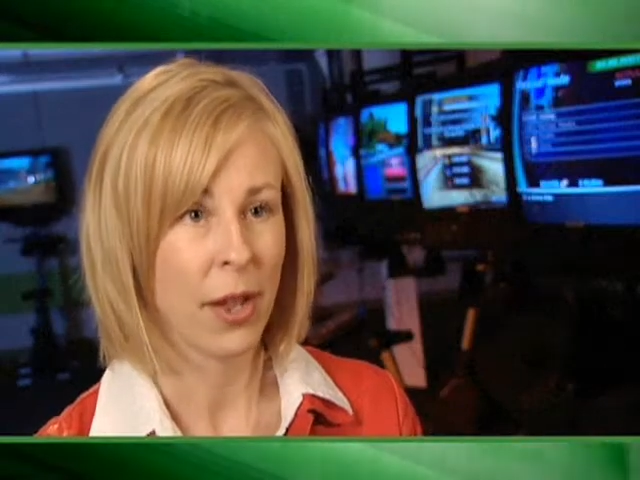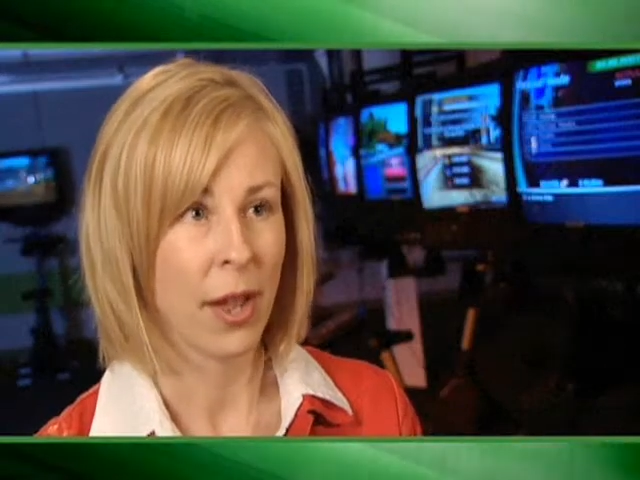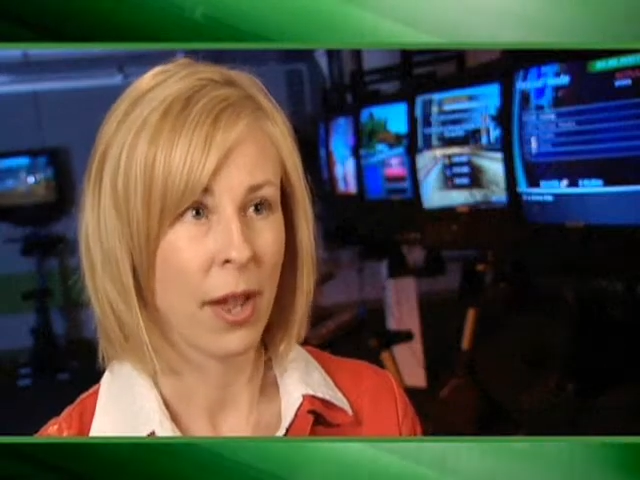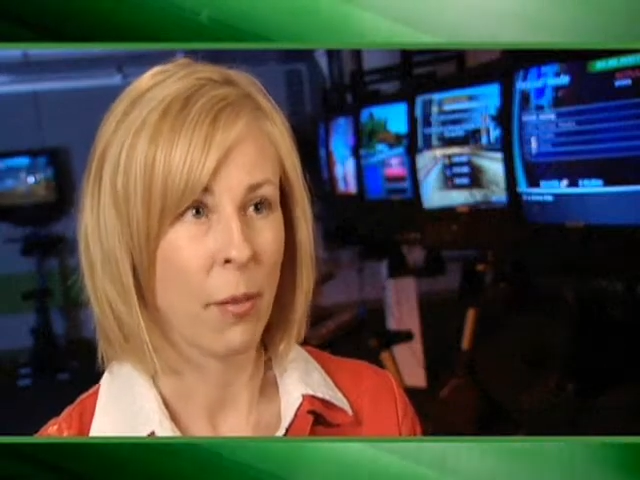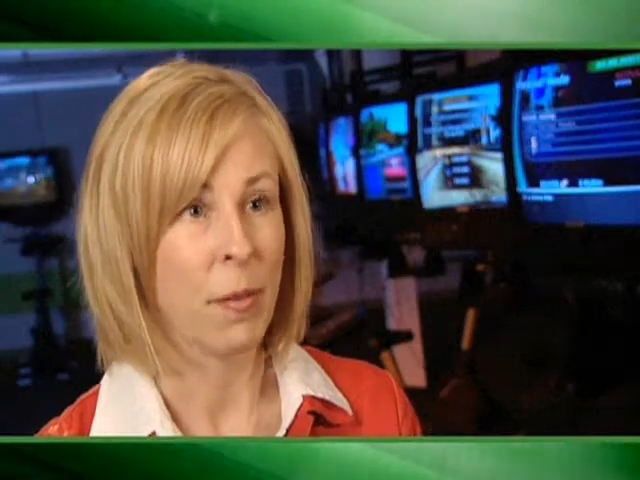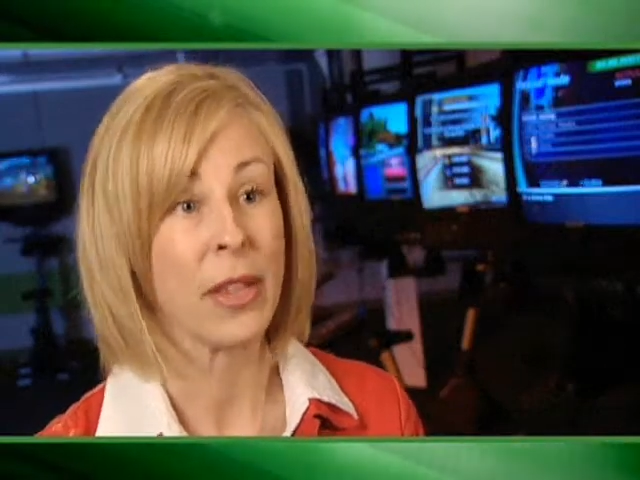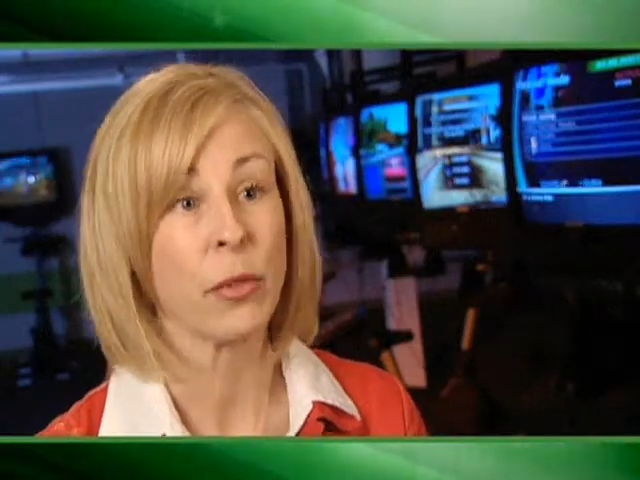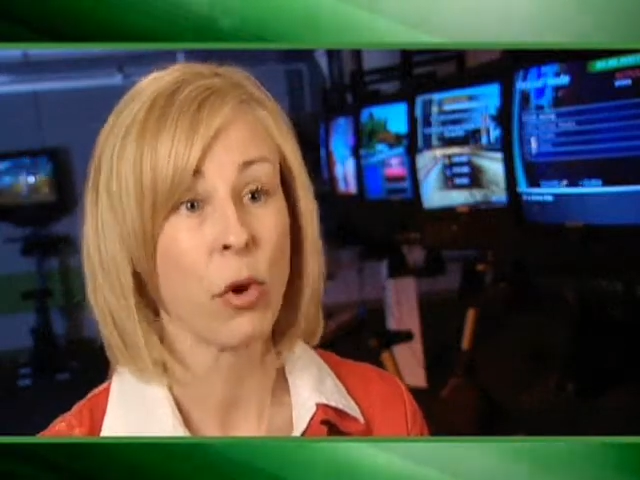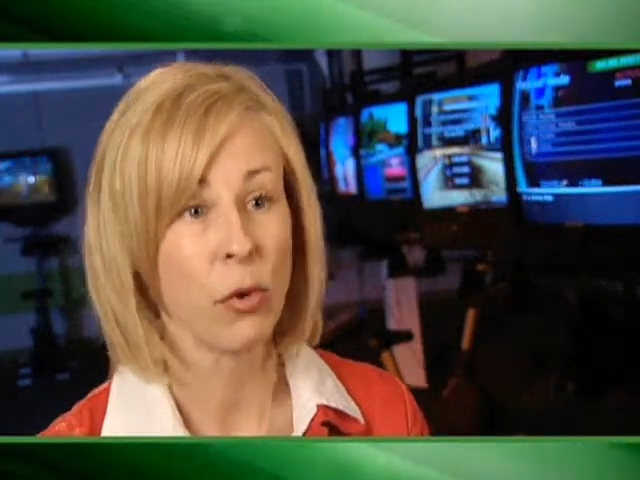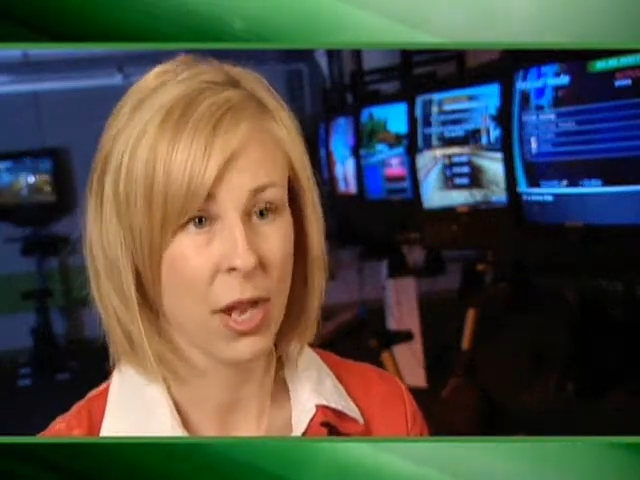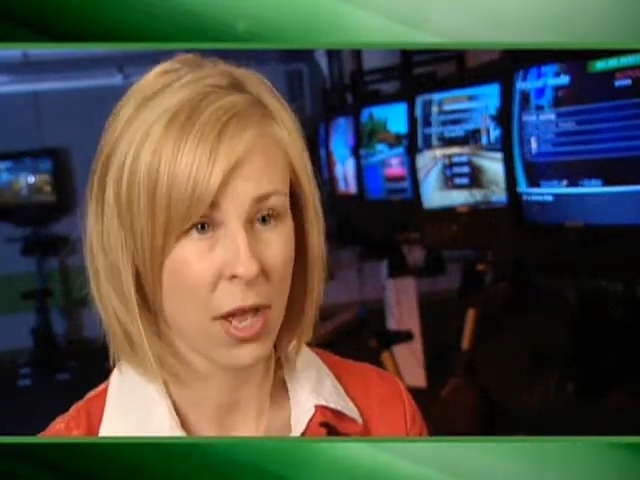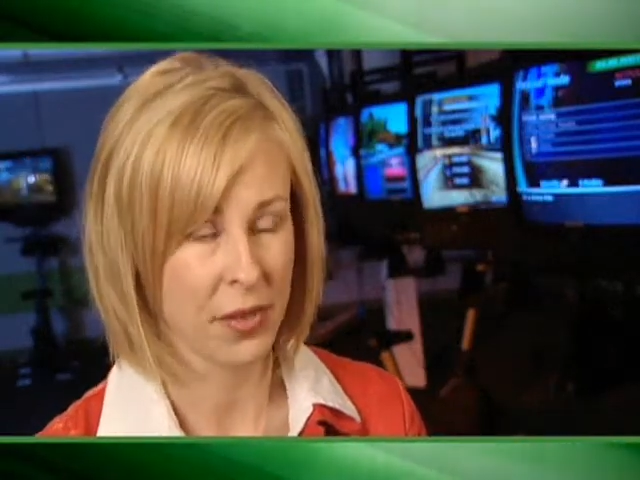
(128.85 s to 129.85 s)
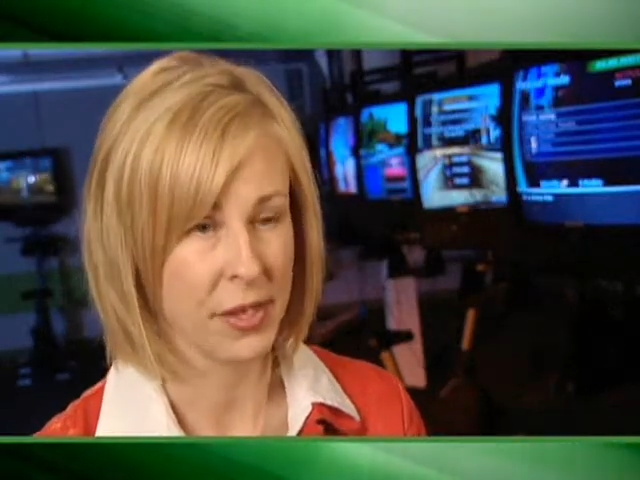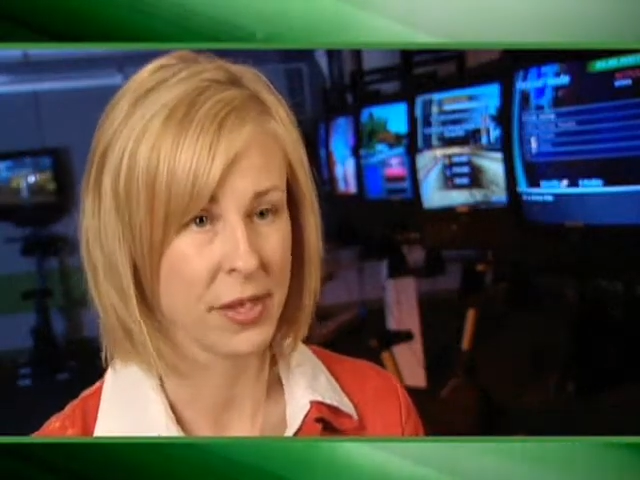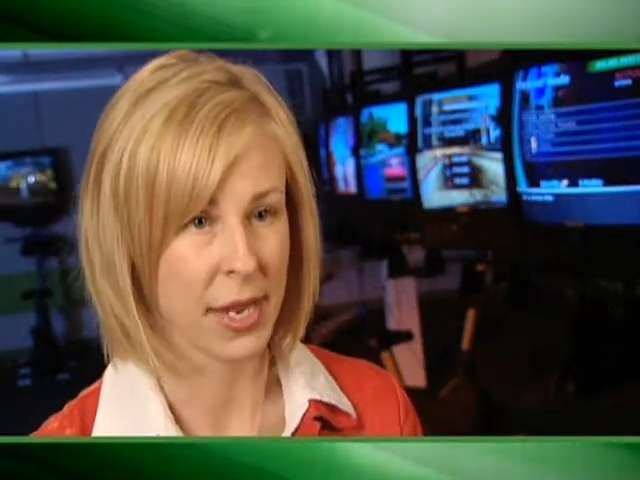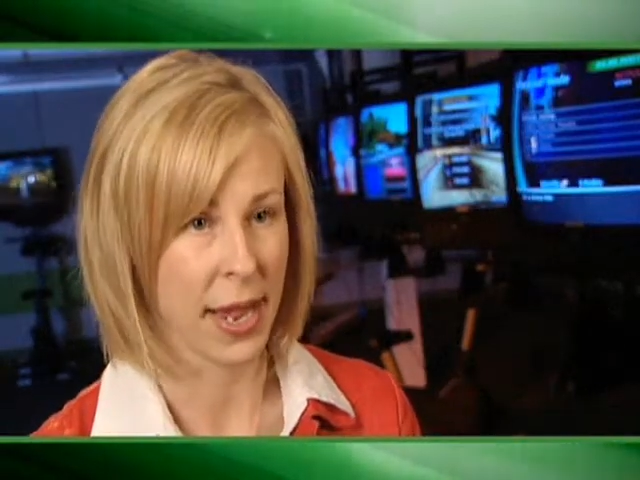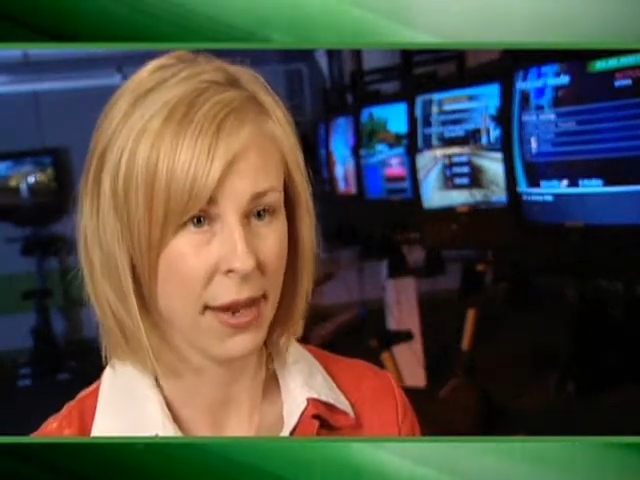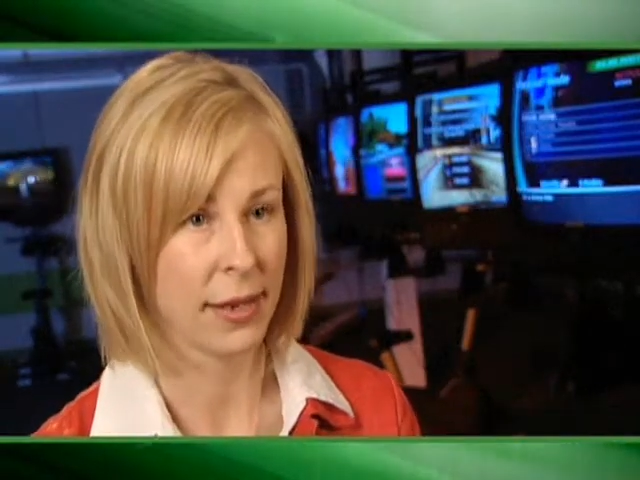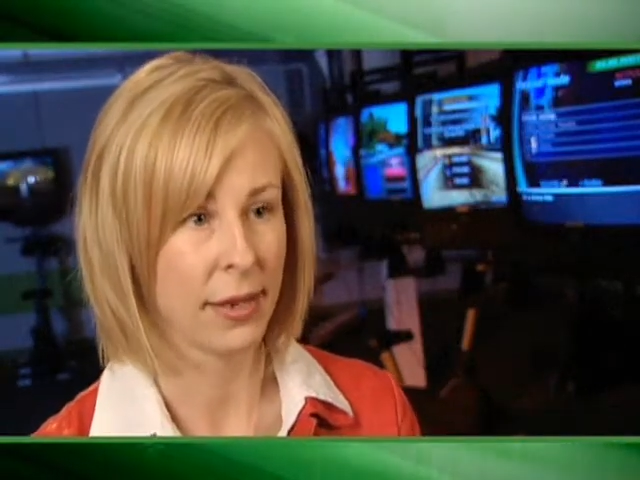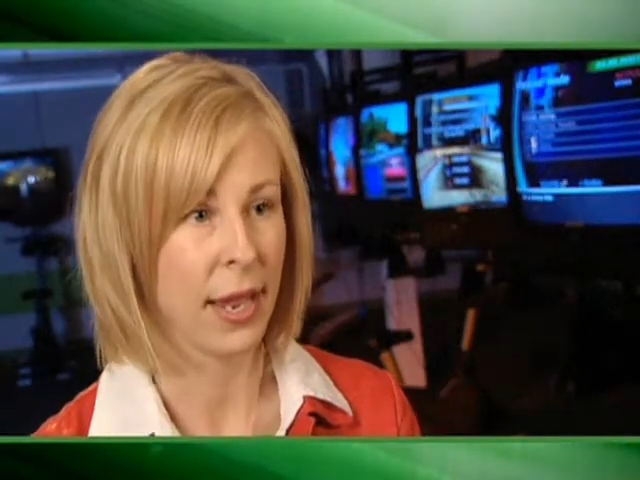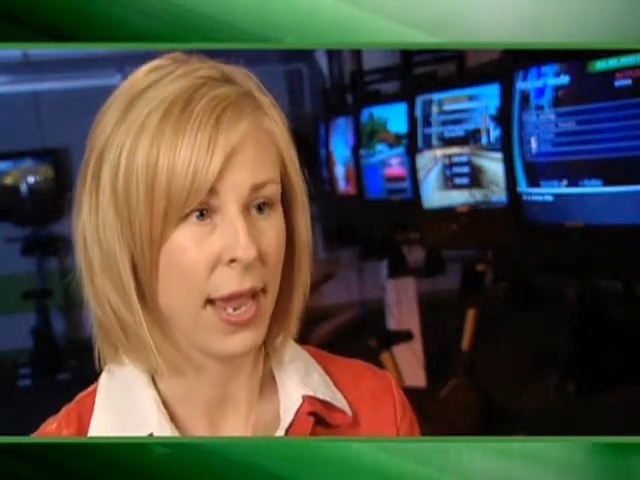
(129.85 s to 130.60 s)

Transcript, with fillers: uh, make their own healthy snack,